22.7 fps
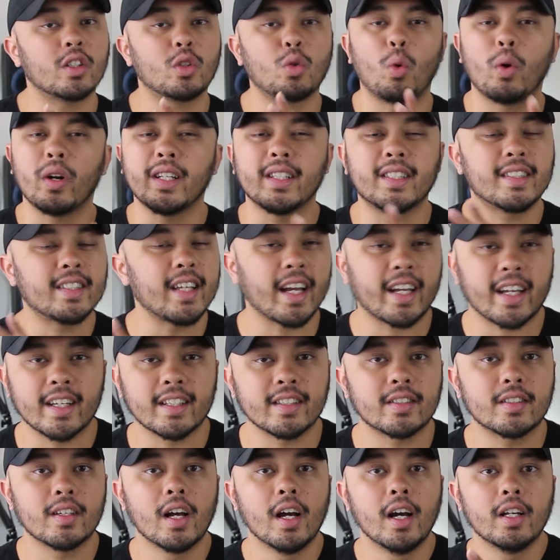twenty
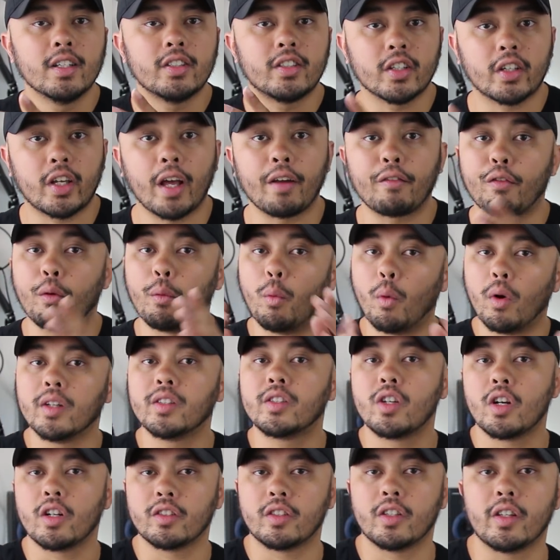seconds to get from one
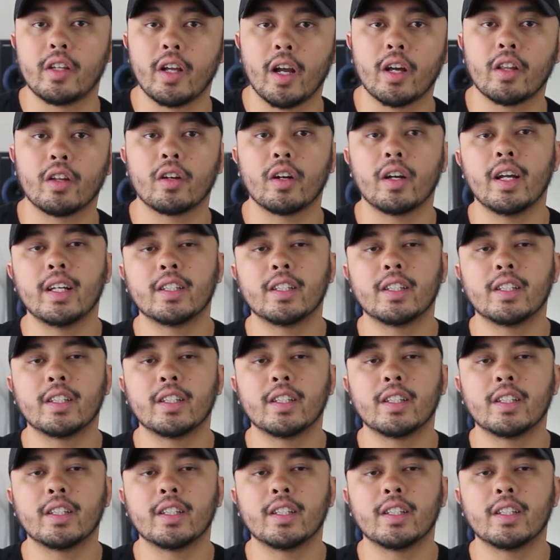song to the other,